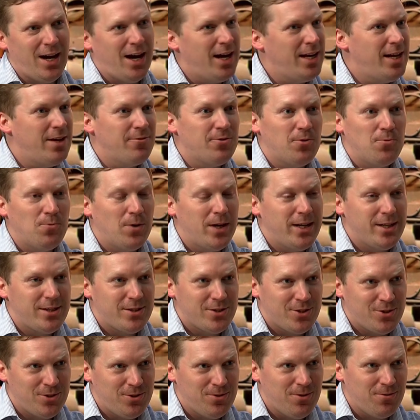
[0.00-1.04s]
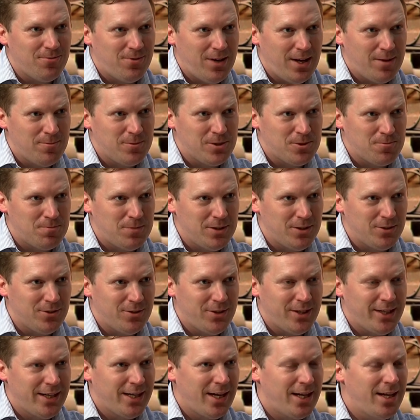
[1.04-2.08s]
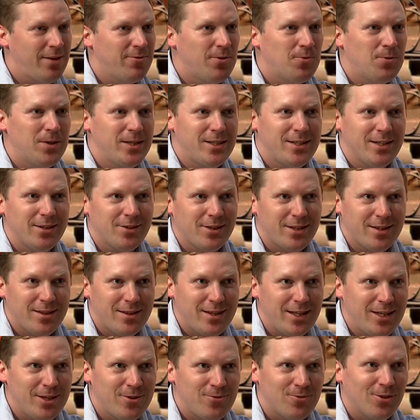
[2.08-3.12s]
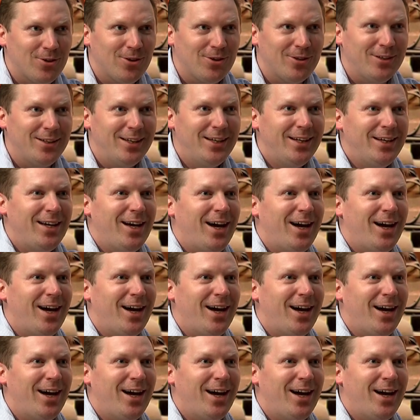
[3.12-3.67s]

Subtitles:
I never went to a famous building, I never went to a cathedral,